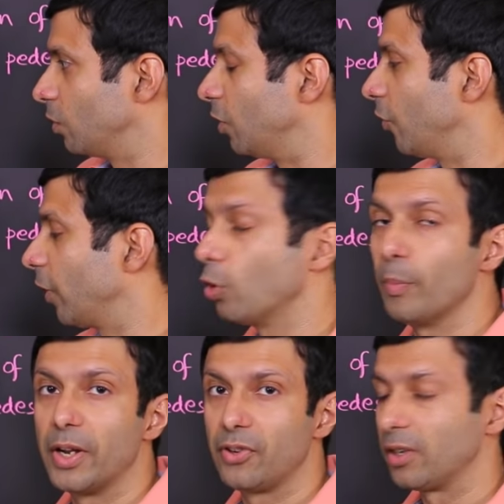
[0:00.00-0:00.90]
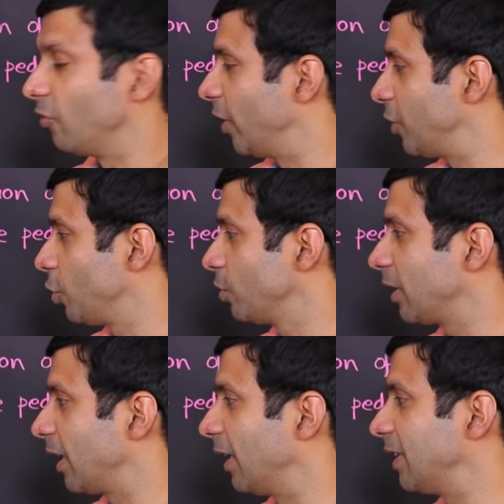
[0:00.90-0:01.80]
the trigonometrical
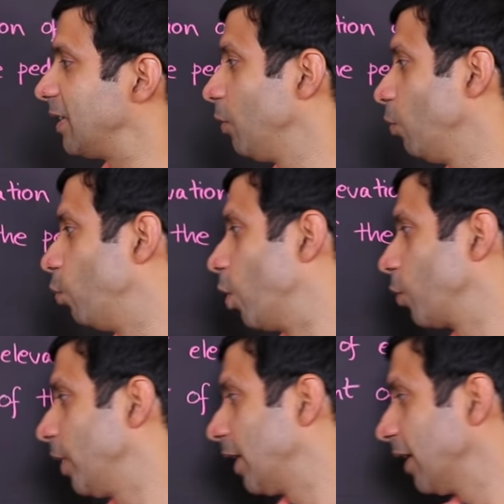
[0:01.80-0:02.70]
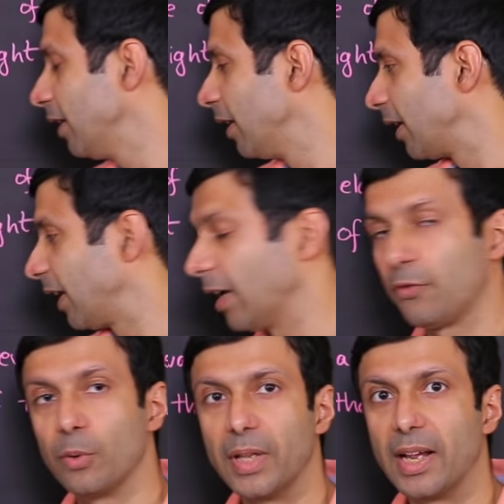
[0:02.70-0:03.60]
ratios and let's see what we can get
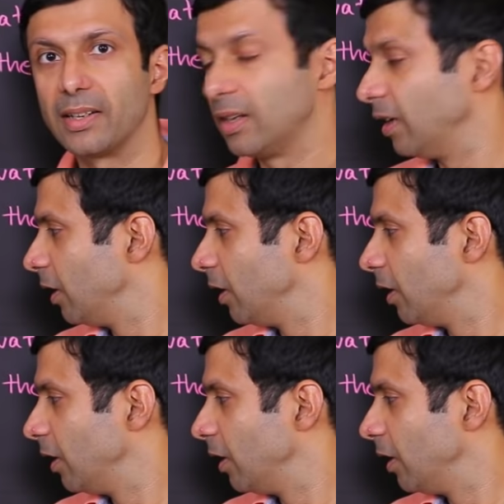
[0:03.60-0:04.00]
from that.